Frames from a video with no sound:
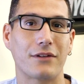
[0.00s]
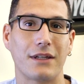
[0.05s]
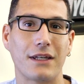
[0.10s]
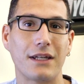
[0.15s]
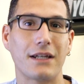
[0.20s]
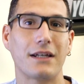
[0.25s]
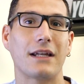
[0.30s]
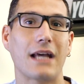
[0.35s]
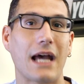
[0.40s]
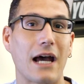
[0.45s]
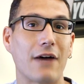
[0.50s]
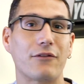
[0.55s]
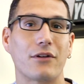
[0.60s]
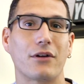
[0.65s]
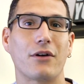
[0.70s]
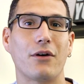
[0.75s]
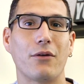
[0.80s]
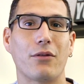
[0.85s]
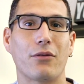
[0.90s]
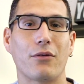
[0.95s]
They didn't have to
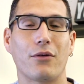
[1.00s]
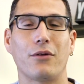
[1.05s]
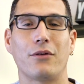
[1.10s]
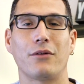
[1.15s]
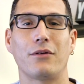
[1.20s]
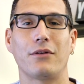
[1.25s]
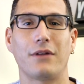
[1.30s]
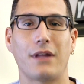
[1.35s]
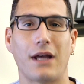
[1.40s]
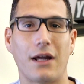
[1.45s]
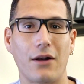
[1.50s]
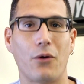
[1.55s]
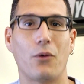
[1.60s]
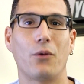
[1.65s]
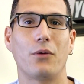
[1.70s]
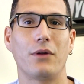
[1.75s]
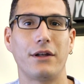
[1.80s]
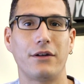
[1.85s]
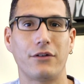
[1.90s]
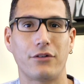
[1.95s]
go through that
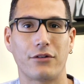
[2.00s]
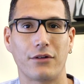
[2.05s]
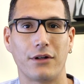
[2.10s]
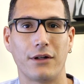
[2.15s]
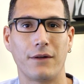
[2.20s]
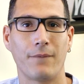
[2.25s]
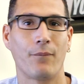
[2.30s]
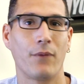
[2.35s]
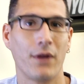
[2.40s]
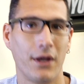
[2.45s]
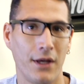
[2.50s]
whole industry.